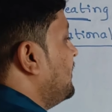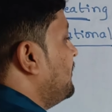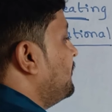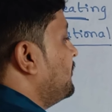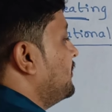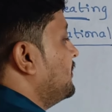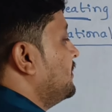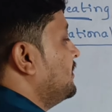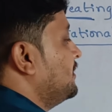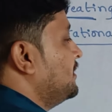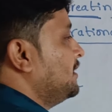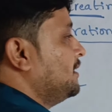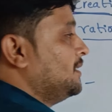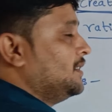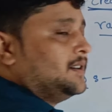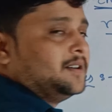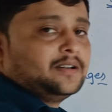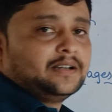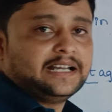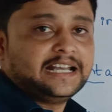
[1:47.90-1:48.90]
of
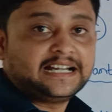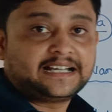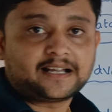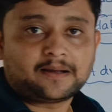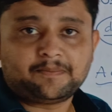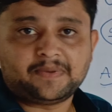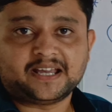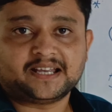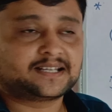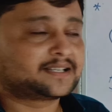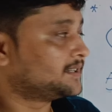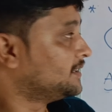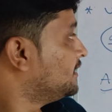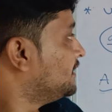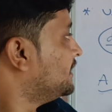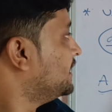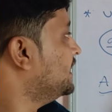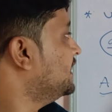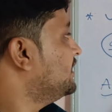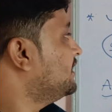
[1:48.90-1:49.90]

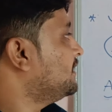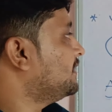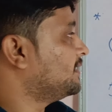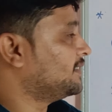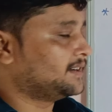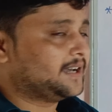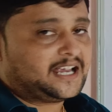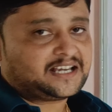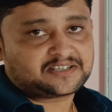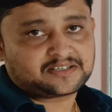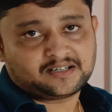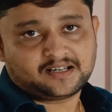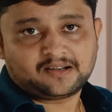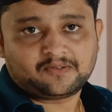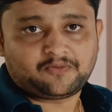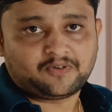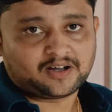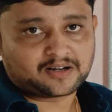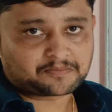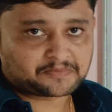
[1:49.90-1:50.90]
database in
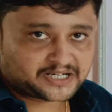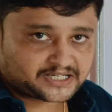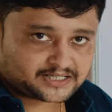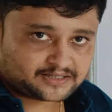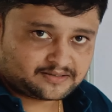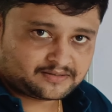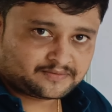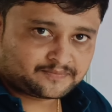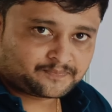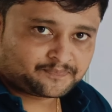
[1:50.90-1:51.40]
rational format.